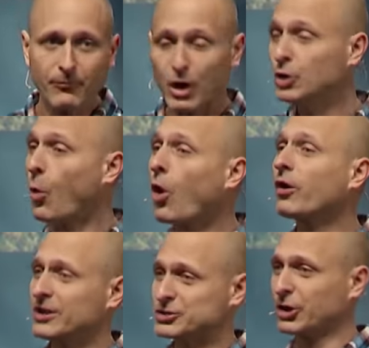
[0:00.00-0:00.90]
New
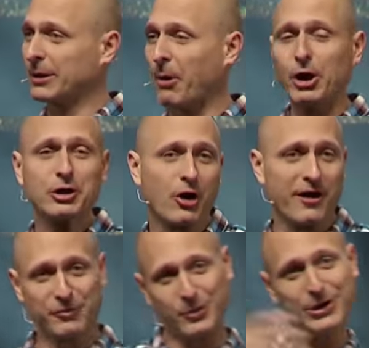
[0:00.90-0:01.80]
Orleans during Mardi Gras.
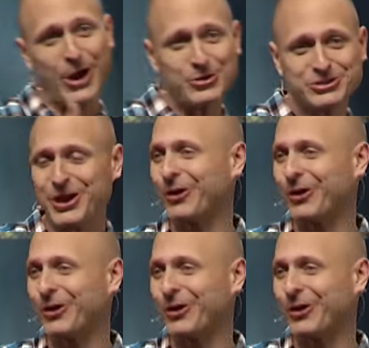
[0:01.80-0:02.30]
Everyone goes there.